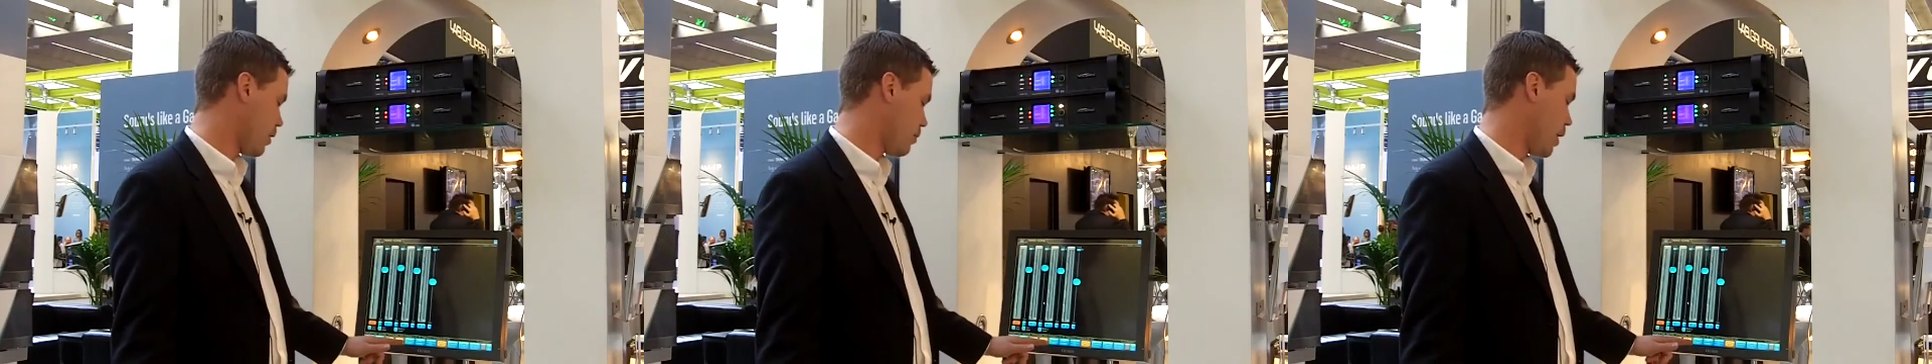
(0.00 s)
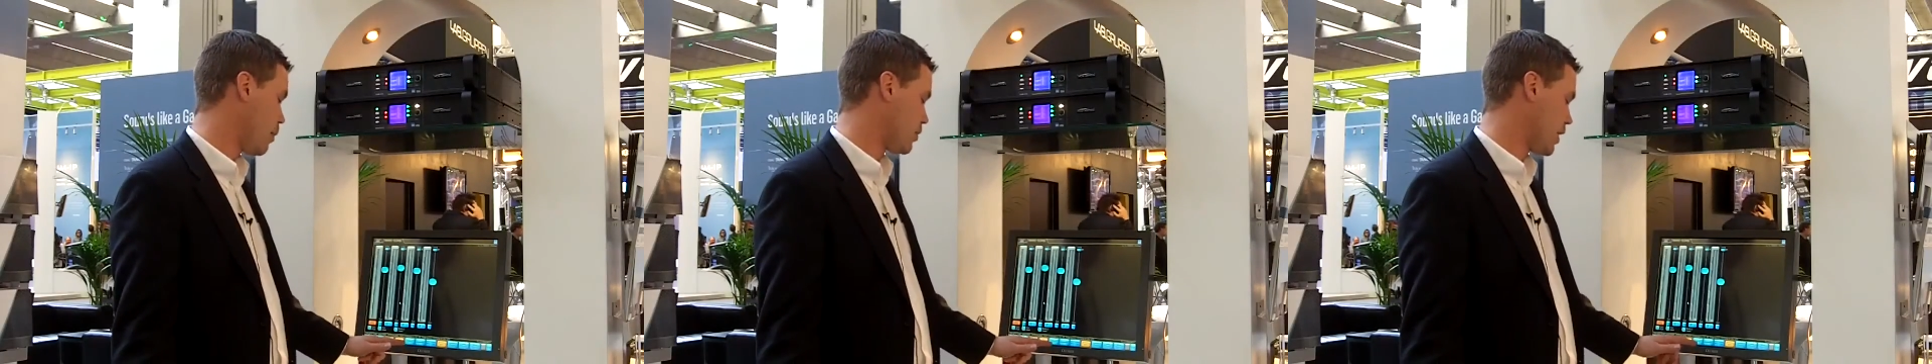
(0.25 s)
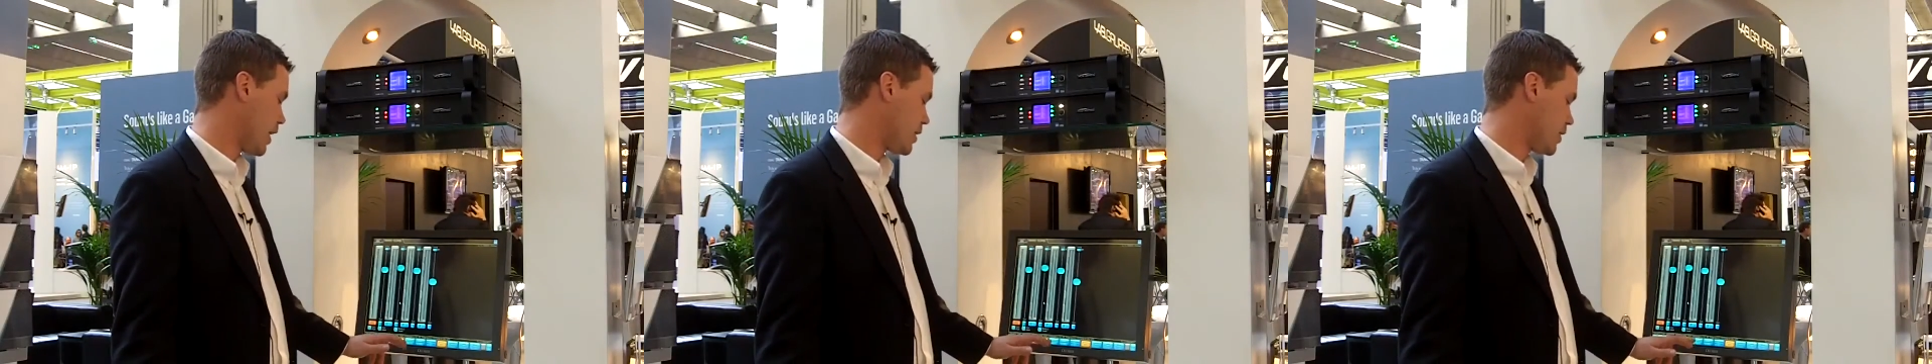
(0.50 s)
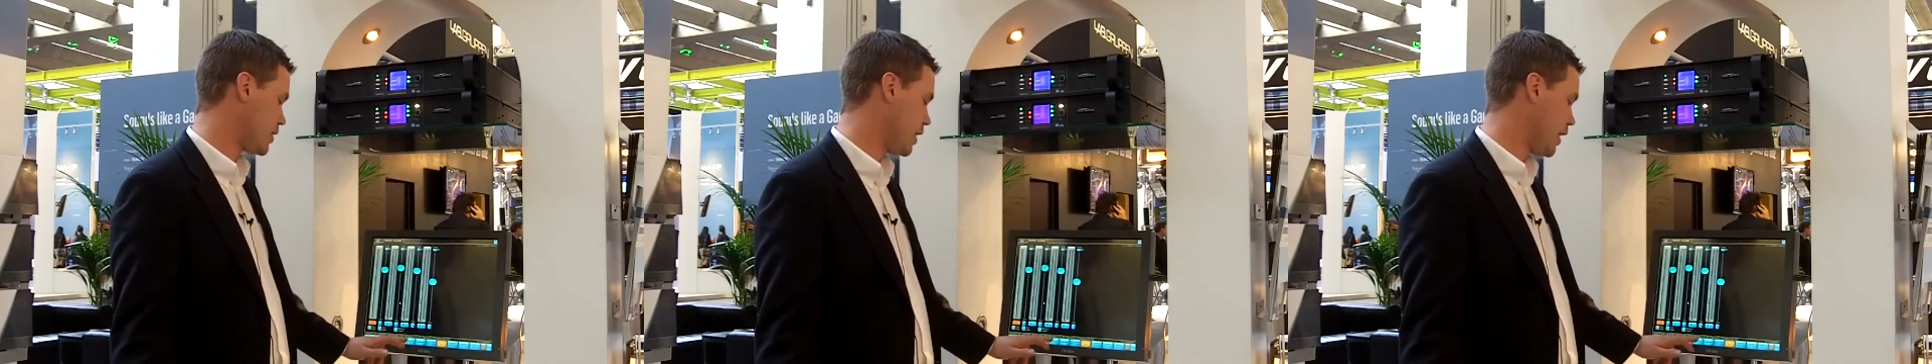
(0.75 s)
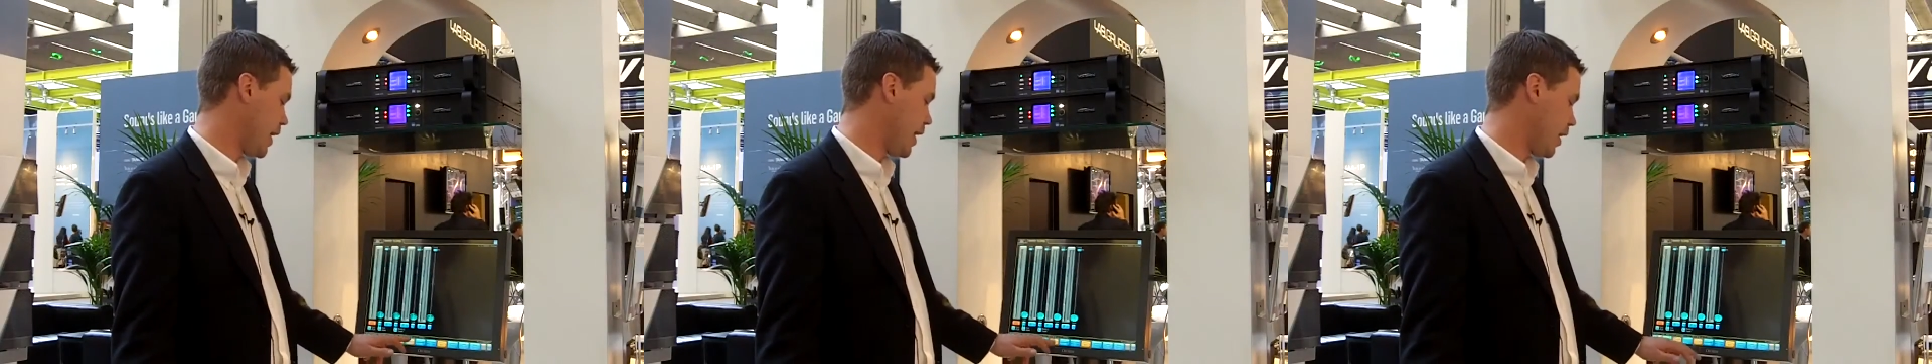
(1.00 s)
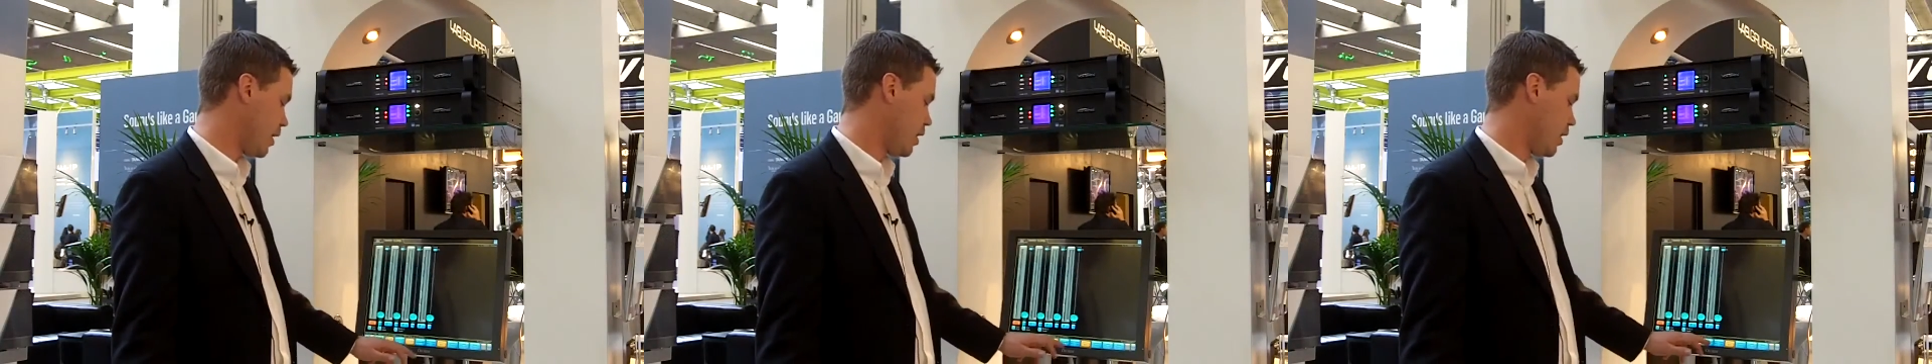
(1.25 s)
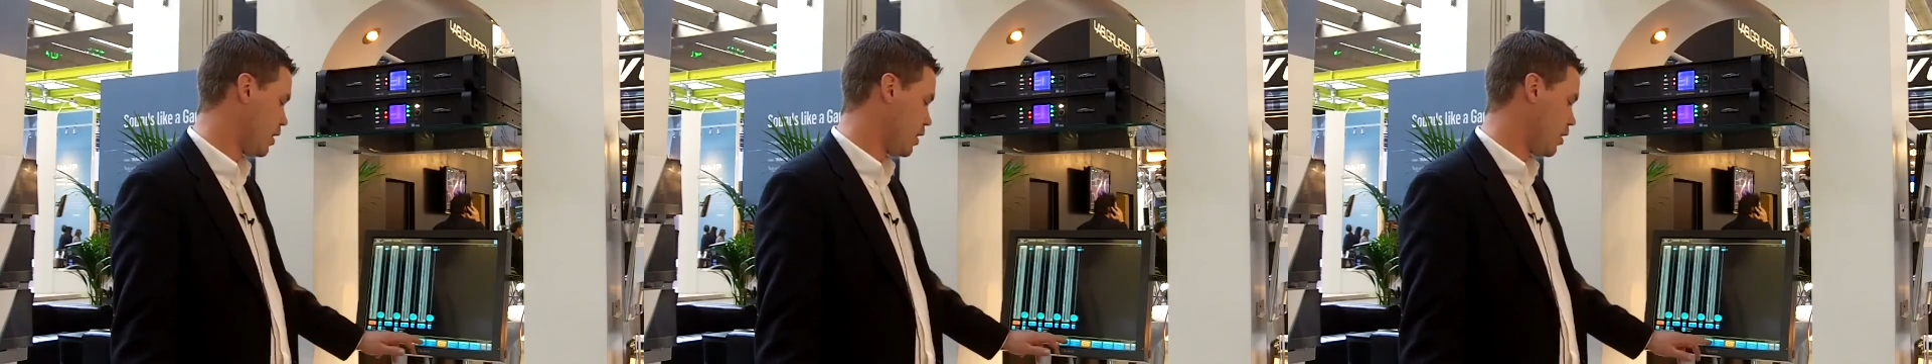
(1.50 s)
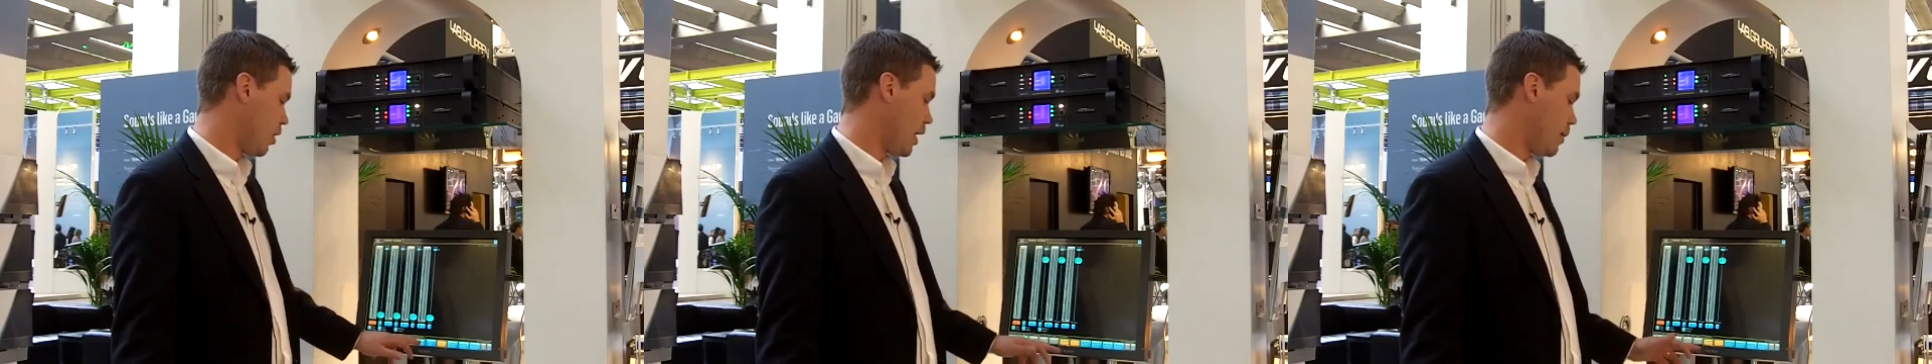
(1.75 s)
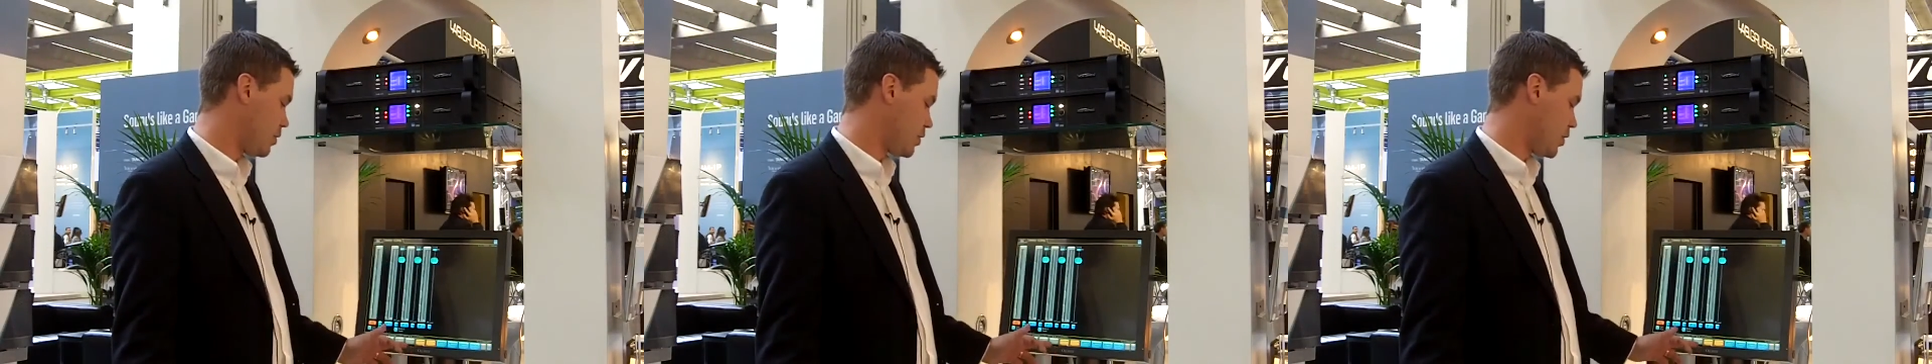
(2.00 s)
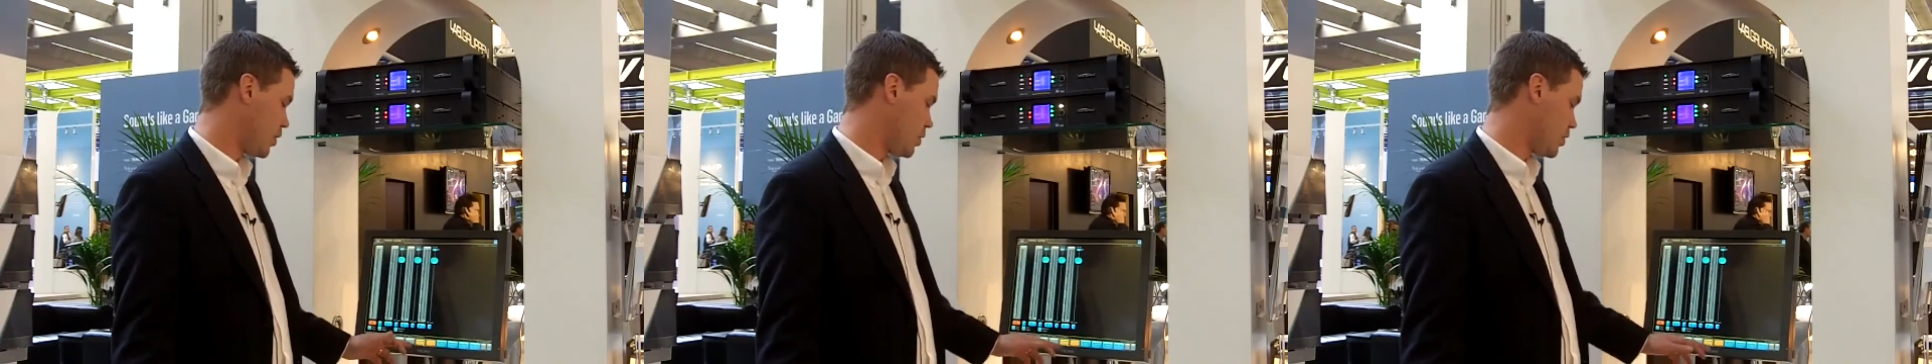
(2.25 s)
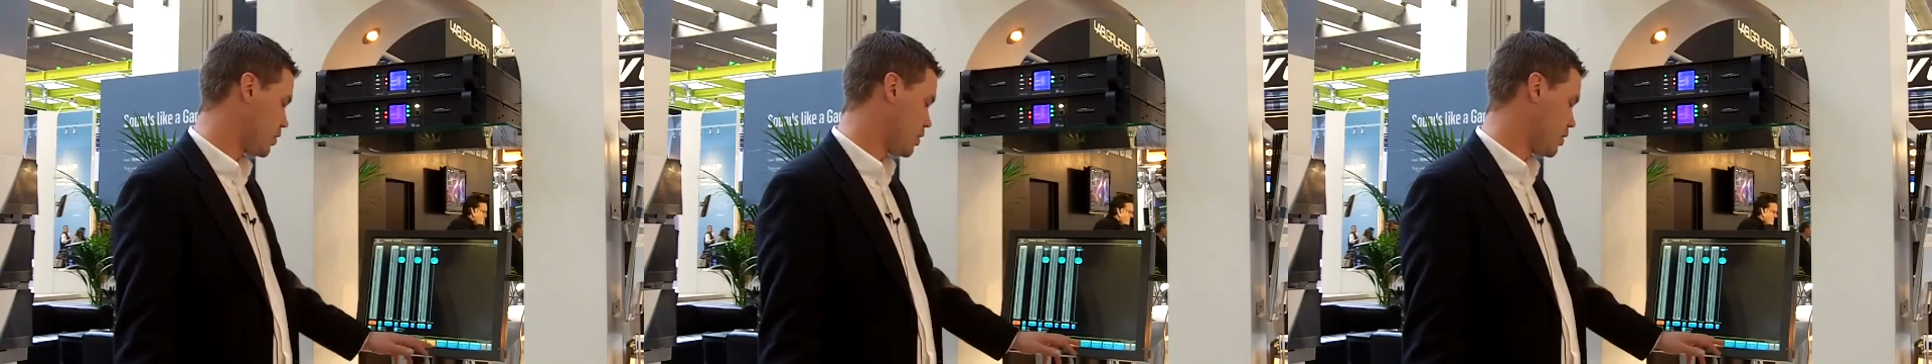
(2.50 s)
be able to access delay or limiters,